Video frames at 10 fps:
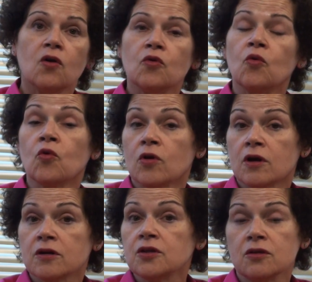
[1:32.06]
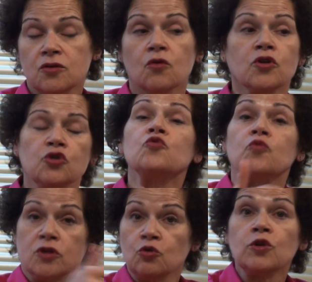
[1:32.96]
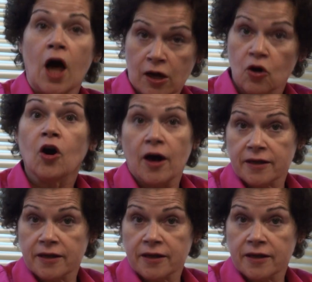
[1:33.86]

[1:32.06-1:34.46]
Or you log on.